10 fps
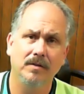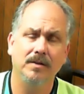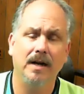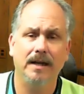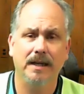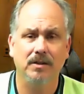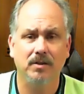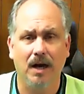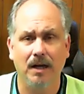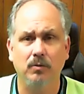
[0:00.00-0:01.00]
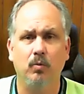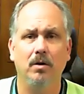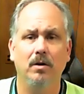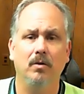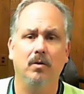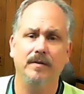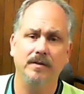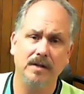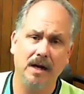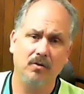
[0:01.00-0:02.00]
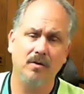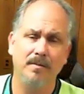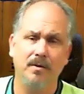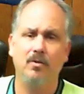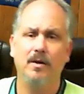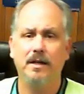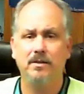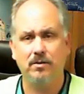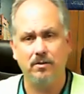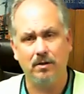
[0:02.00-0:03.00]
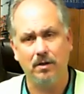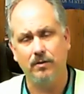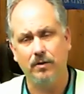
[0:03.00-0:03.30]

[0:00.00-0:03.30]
if it's not against God's word or if it's not criminal against uh,